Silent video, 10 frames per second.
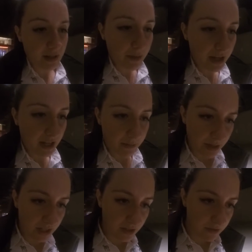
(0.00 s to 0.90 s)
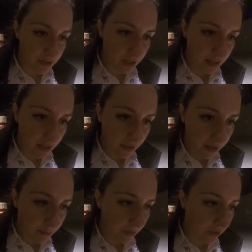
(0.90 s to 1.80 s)
they by him, he knows that
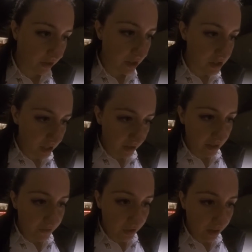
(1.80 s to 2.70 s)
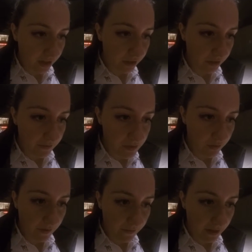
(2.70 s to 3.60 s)
nothing but the crushing look of a creditor lives
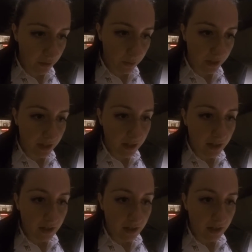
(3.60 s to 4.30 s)
around that corner.